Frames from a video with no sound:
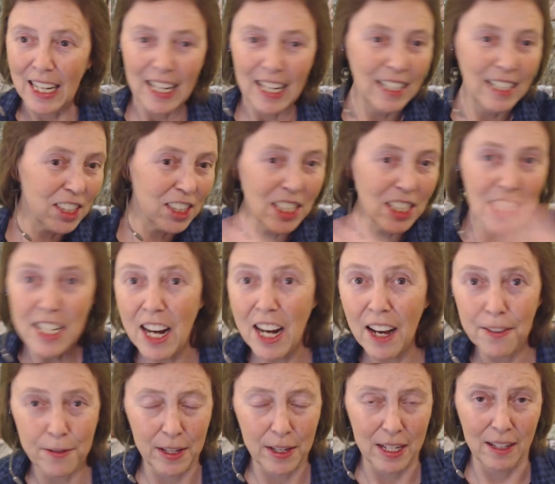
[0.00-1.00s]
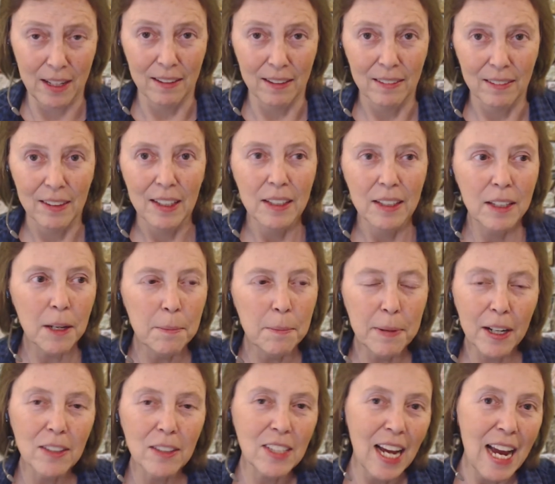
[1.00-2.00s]
is nothing
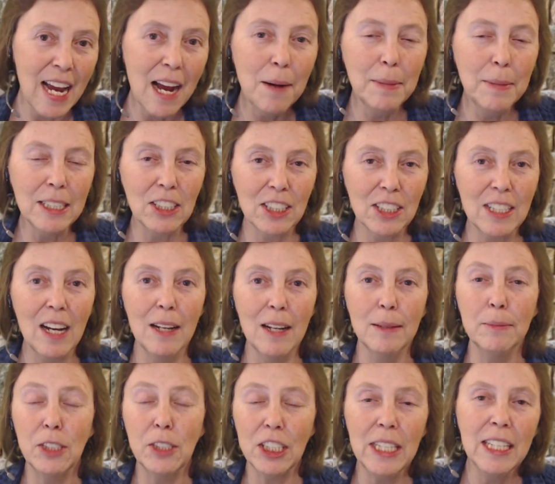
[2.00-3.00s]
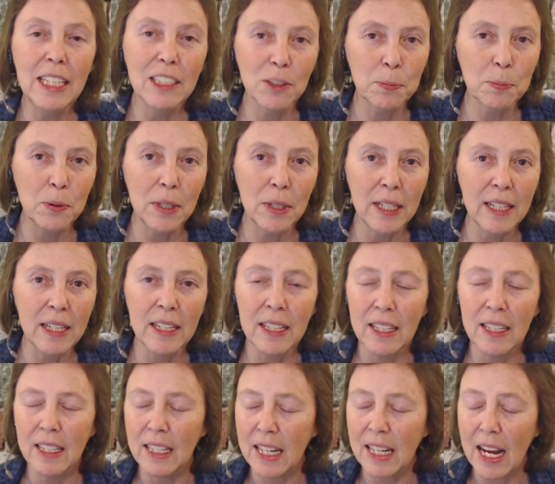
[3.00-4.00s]
compared to how much time she has put in
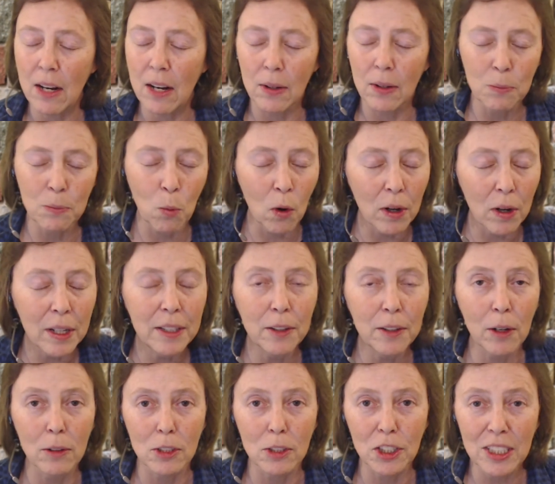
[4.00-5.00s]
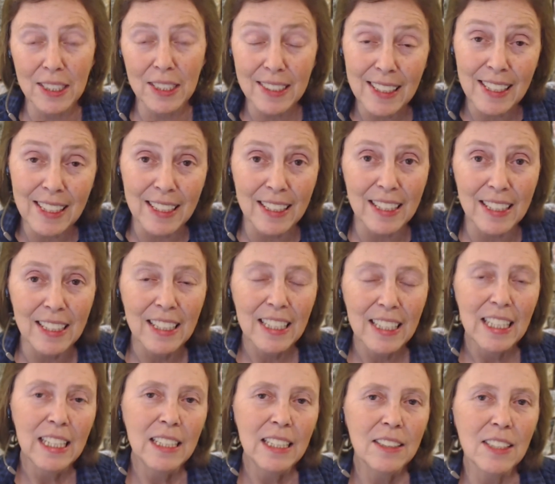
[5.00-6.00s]
it and how it worried her sick
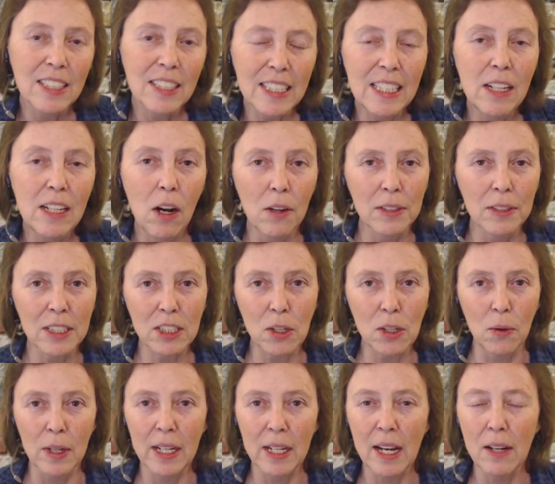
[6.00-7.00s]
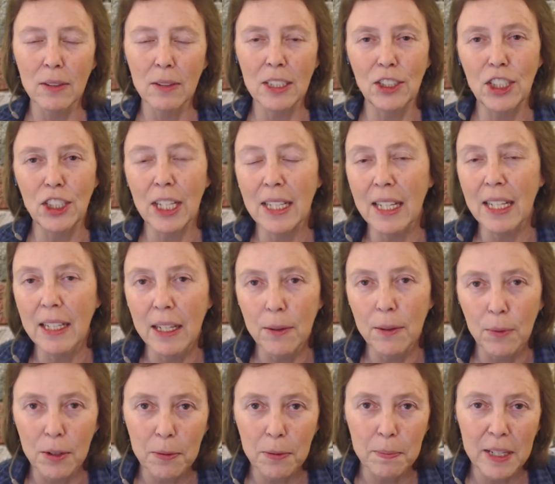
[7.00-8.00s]
to see all this going on and checking in
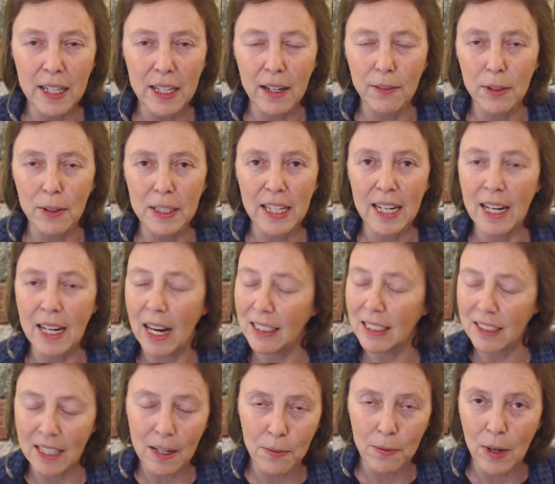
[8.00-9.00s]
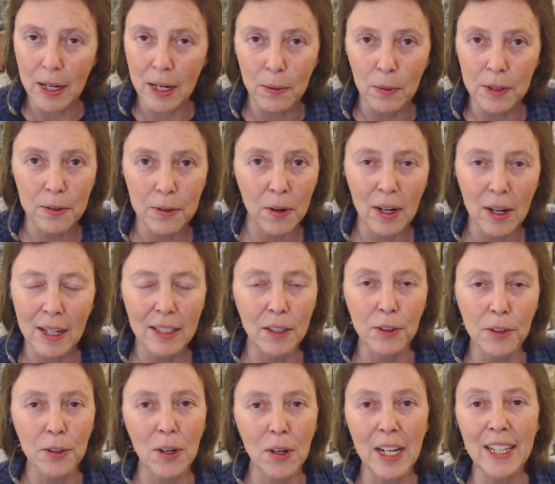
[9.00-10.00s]
with me every day. I sat right with her. I
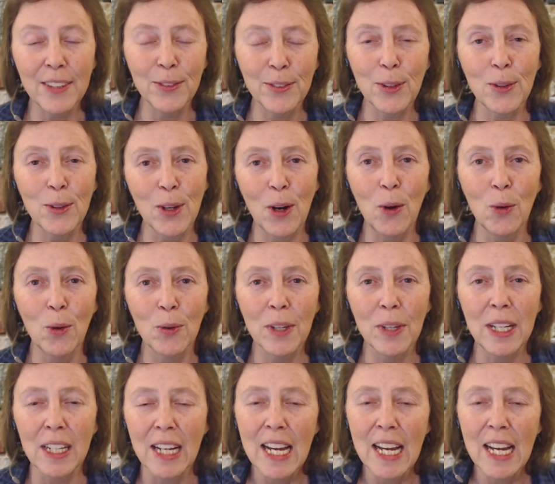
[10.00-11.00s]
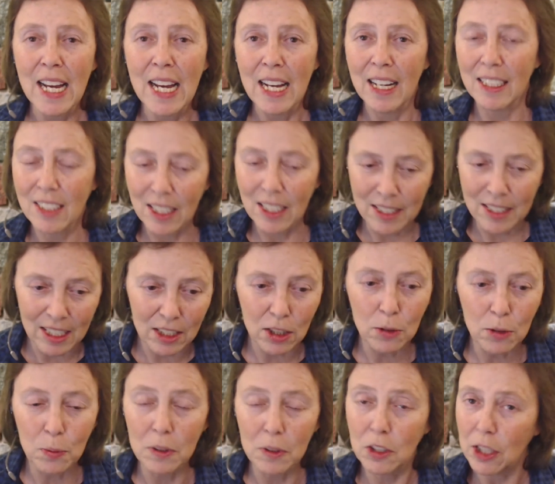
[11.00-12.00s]
held her hand through the whole thing. I said, this
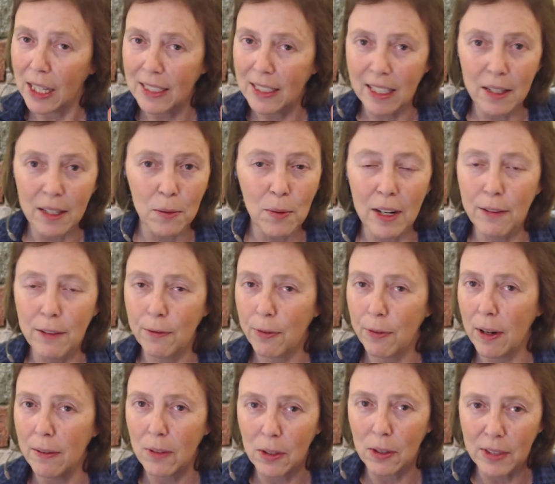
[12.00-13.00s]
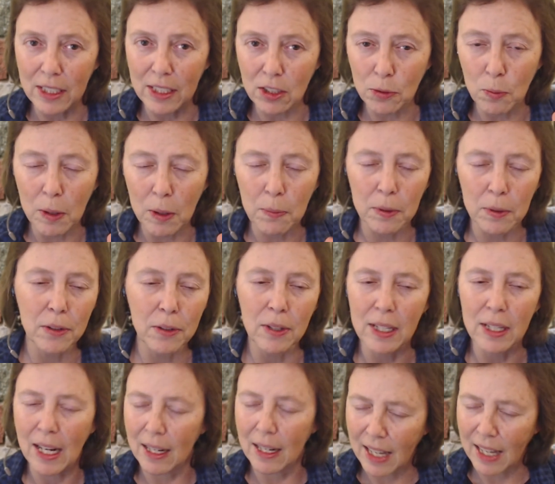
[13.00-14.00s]
is what she, I did it right in front of her. This is what we're
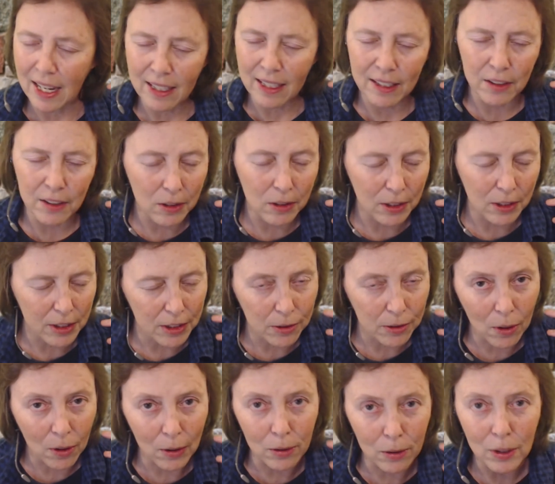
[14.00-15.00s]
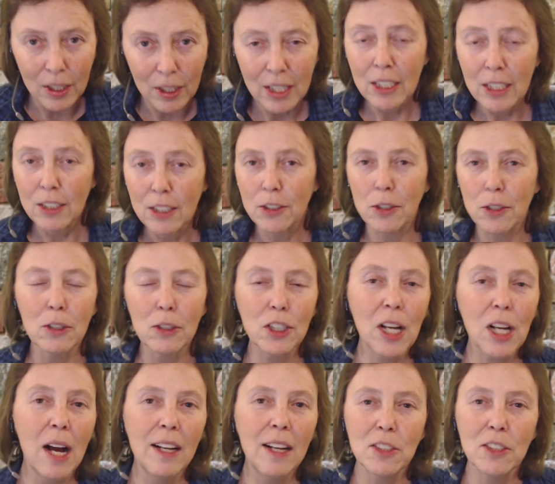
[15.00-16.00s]
doing. I got into her search
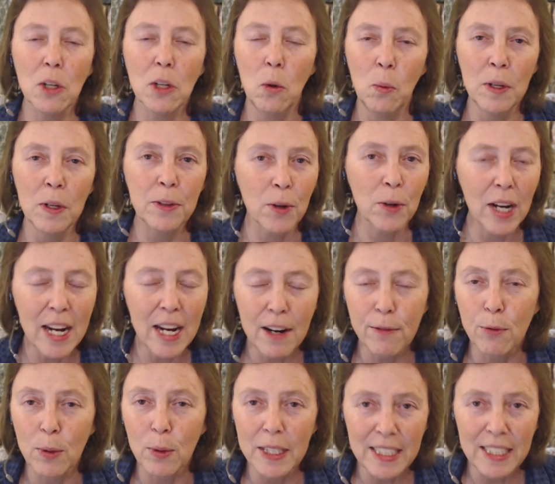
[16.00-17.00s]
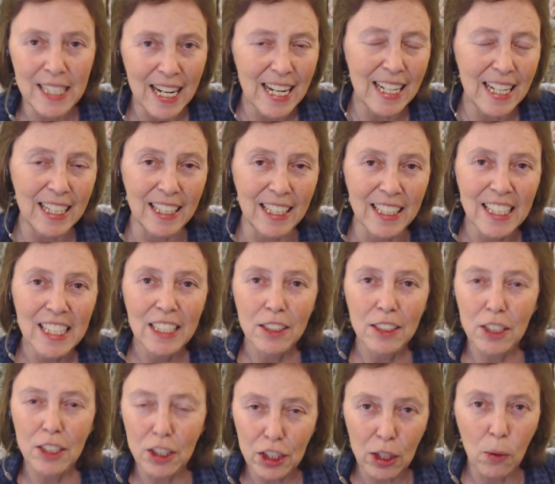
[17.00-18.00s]
console with her every day
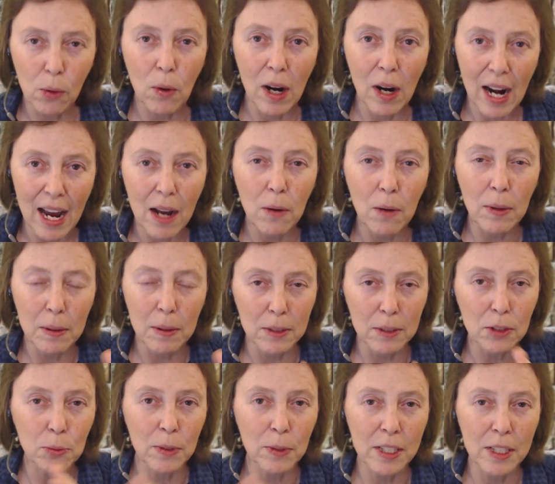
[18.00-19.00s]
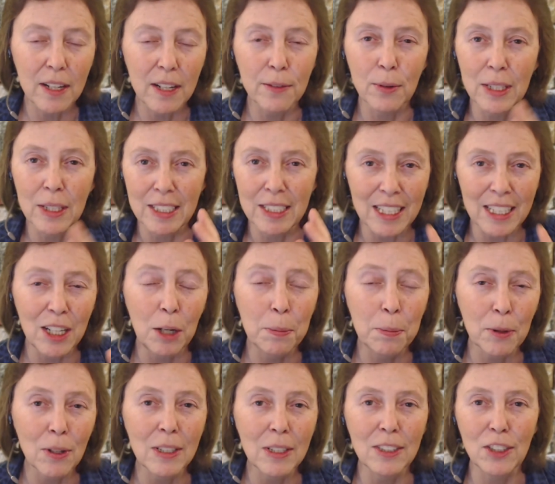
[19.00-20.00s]
to show her how it was recovering, to
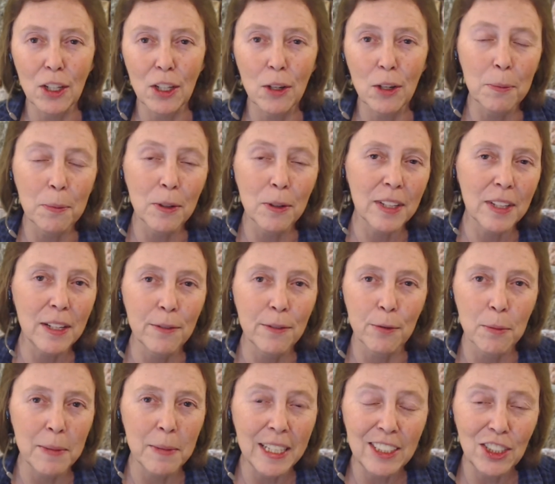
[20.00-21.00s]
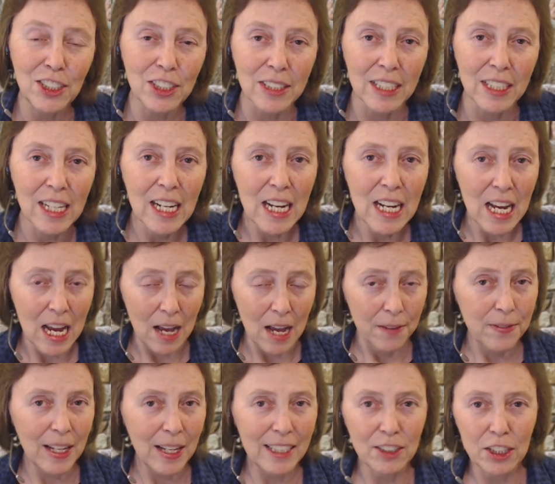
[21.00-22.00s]
help her interpret the information
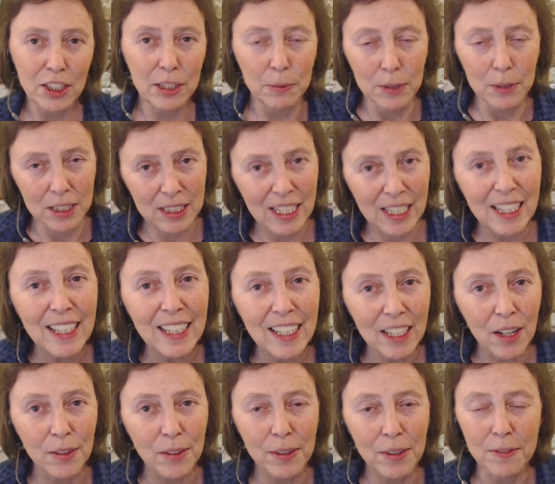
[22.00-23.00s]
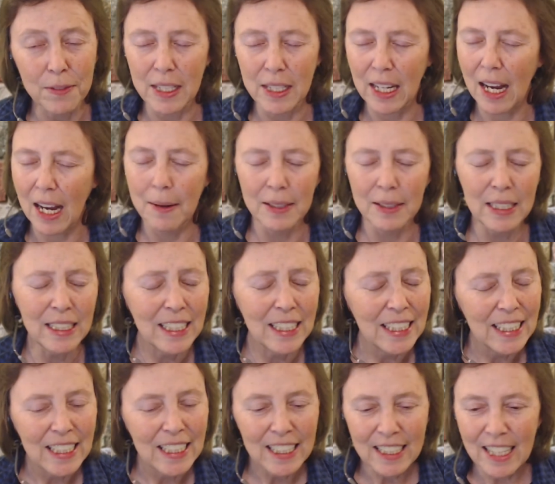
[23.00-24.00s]
that she was getting on the thing. I mean,
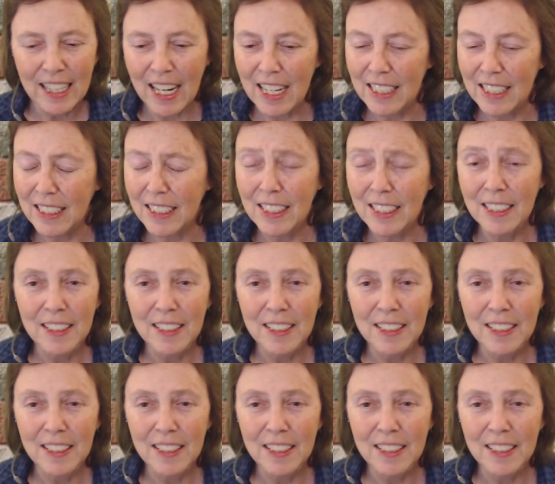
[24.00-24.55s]
guys,